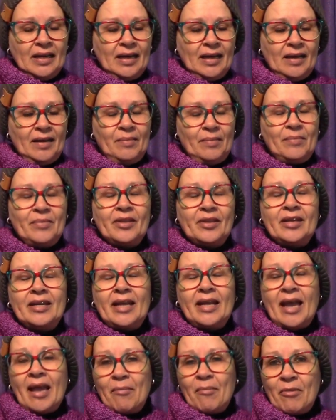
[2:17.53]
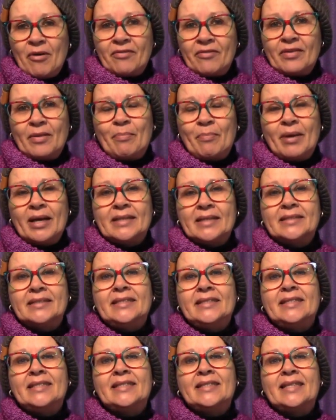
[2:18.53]
The name of the pattern
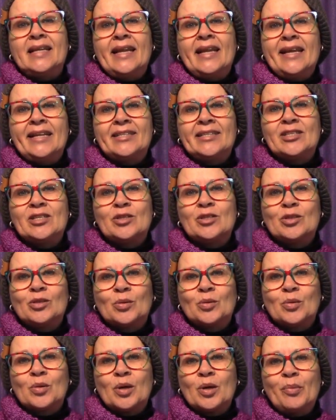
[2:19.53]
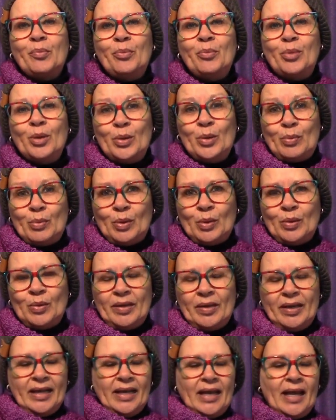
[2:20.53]
is Let's Talk Purple.
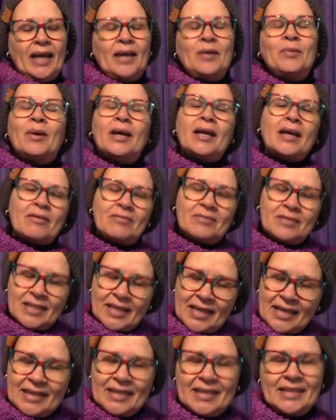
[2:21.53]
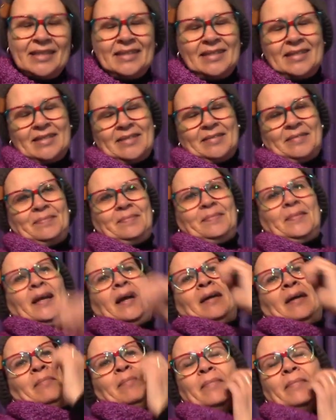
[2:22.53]
And what I've done is,
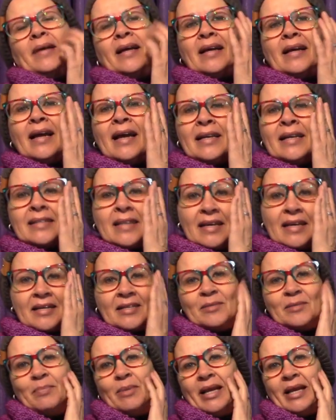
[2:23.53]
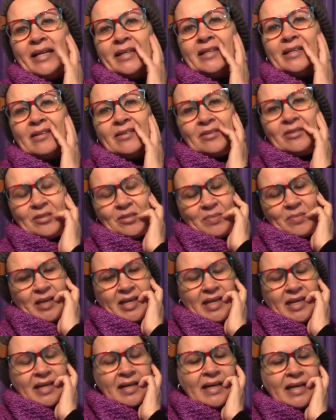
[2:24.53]
as I explained last
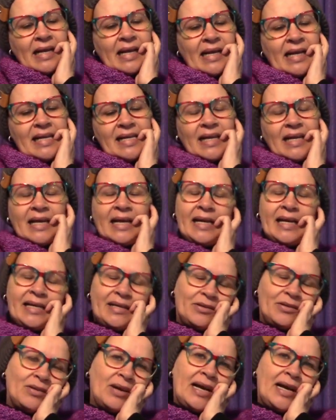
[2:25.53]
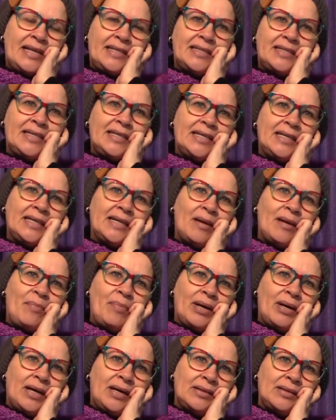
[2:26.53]
week, I like writing
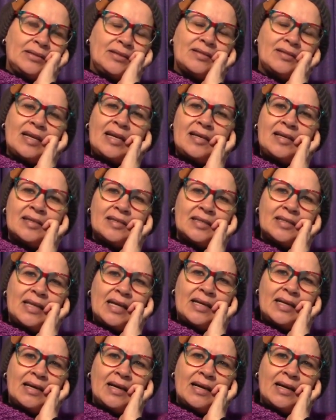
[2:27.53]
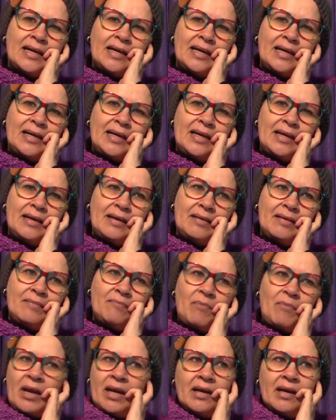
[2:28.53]
about things that I
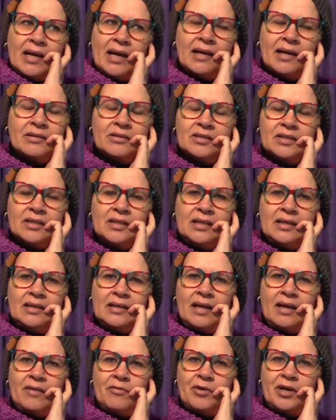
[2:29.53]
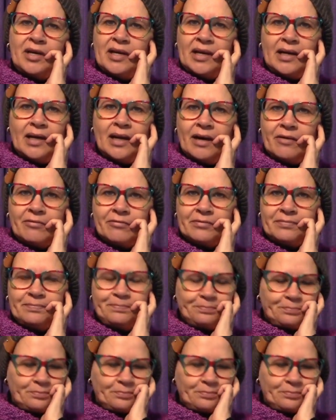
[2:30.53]
encounter in everyday life.